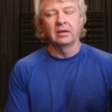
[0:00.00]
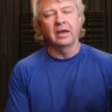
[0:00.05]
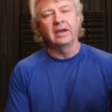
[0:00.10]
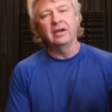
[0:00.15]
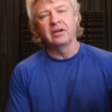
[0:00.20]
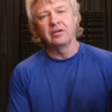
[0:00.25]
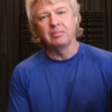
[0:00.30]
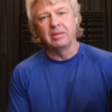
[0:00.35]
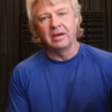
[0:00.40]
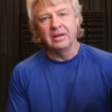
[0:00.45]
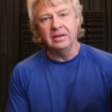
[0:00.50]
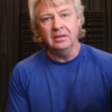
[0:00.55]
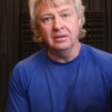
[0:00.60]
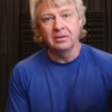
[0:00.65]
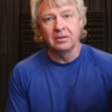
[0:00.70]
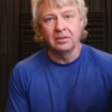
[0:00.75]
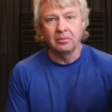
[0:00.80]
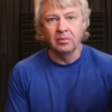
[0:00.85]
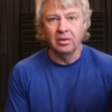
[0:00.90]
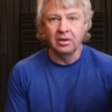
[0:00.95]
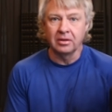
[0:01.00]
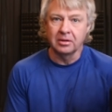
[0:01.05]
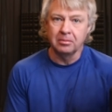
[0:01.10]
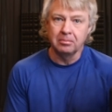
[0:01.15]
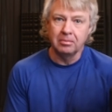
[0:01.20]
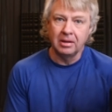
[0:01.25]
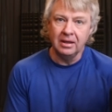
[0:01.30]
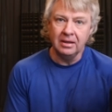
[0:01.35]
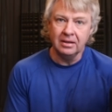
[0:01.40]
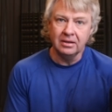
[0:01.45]
Hey everybody, welcome
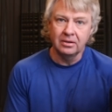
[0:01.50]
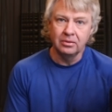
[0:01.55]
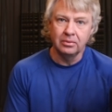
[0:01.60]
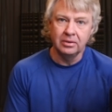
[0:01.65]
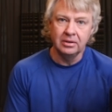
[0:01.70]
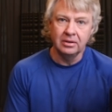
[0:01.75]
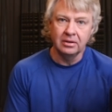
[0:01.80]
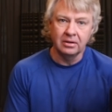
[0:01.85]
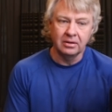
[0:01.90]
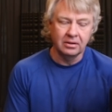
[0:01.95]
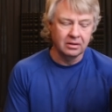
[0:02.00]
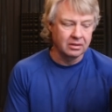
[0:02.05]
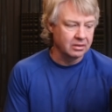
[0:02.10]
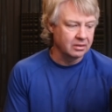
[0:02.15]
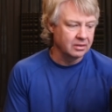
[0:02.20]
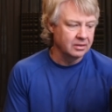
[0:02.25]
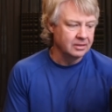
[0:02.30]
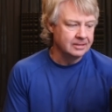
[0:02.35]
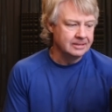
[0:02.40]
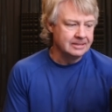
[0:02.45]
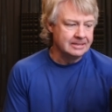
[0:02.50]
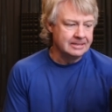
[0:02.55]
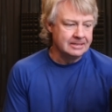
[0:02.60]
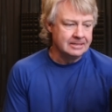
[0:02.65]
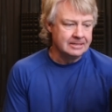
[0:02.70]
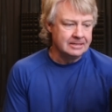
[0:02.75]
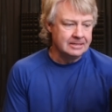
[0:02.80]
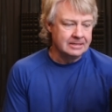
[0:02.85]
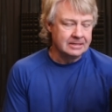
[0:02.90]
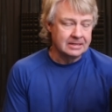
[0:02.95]
back. We are
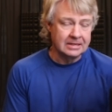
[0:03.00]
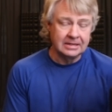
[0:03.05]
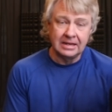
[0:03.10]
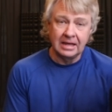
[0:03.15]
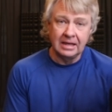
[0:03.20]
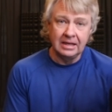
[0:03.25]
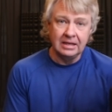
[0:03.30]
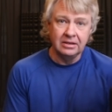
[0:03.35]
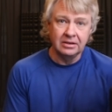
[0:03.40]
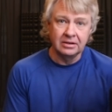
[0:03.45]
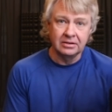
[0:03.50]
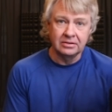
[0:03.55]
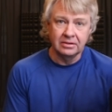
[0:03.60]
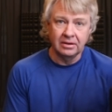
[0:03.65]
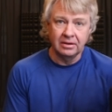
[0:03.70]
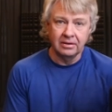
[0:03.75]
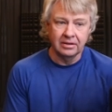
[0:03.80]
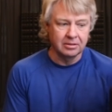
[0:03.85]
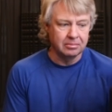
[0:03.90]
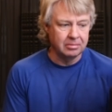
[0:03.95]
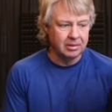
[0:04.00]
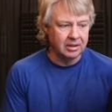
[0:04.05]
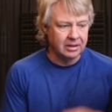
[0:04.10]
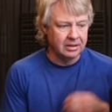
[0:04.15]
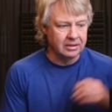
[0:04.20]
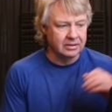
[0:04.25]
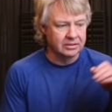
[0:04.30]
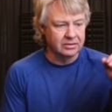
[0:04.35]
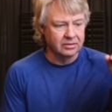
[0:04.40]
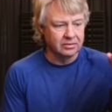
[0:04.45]
today going to talk
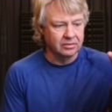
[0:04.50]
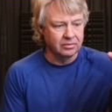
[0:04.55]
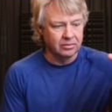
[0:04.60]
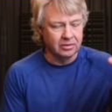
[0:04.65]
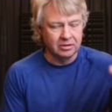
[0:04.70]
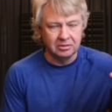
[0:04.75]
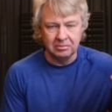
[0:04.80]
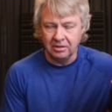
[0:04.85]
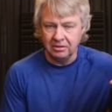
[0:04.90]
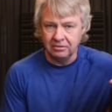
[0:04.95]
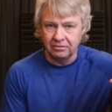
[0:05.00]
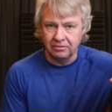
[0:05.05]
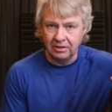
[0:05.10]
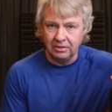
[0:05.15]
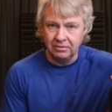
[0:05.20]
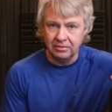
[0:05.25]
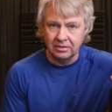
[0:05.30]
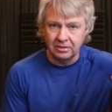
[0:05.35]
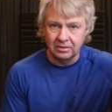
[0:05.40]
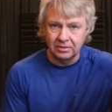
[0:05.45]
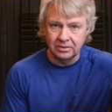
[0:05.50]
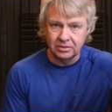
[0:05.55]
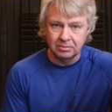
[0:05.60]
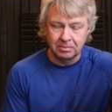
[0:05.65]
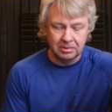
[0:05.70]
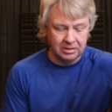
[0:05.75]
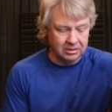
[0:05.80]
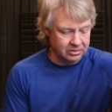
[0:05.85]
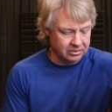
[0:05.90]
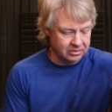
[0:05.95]
about one of my favorite little
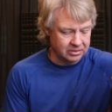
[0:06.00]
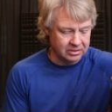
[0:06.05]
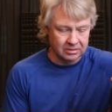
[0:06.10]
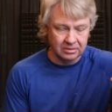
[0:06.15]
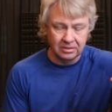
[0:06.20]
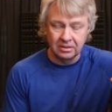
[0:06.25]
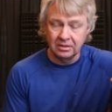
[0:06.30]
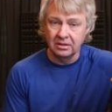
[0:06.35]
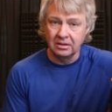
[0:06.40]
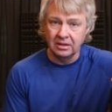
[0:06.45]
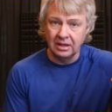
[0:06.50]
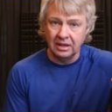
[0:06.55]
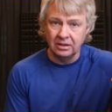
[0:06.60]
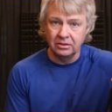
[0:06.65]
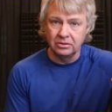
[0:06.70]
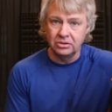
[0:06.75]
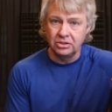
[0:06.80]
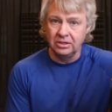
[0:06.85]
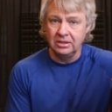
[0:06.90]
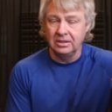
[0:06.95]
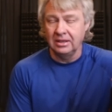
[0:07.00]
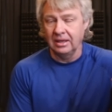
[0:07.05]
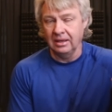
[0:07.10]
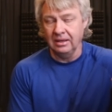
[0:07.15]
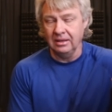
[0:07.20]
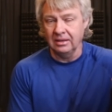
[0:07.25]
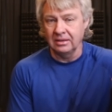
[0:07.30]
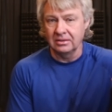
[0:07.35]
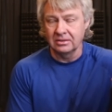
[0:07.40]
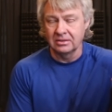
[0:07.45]
speakers here, the little
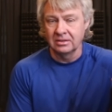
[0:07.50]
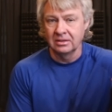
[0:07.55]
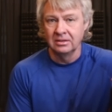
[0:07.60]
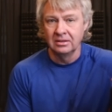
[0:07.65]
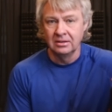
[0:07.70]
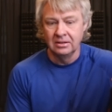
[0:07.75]
LGKs.